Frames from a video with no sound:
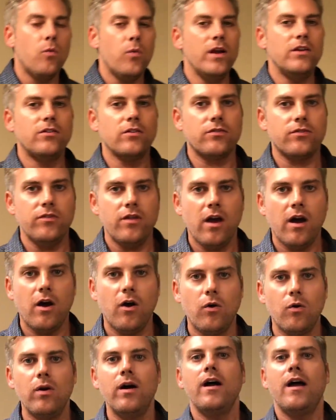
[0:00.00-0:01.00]
We just
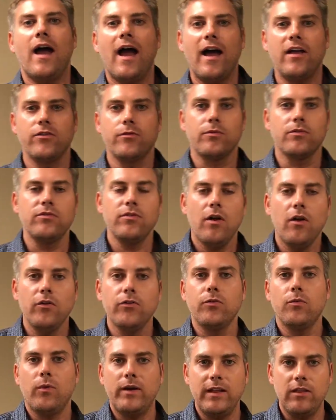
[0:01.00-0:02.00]
know as a
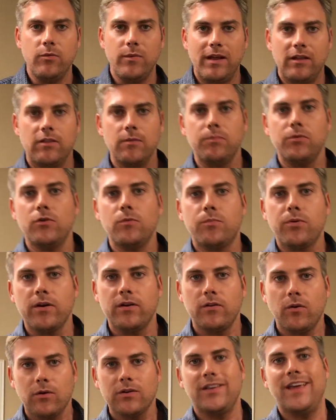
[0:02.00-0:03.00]
result when either we get the
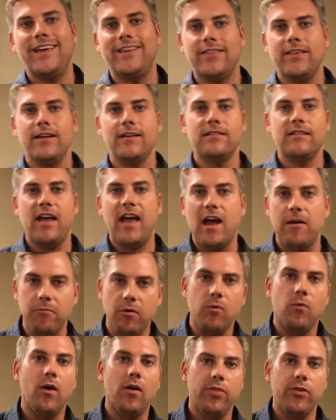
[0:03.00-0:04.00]
blueprint or take the
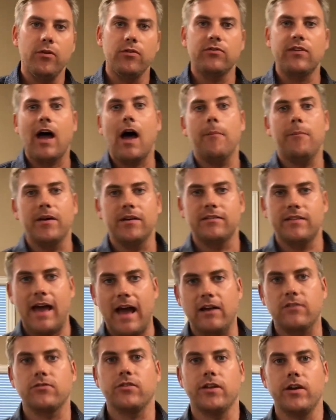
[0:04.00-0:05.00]
exam what those topics
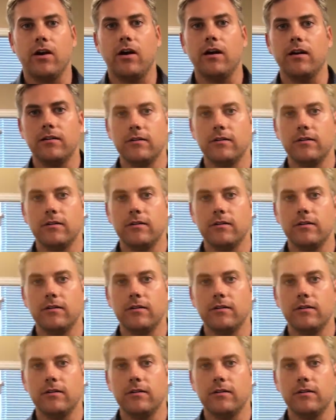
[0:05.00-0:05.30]
actually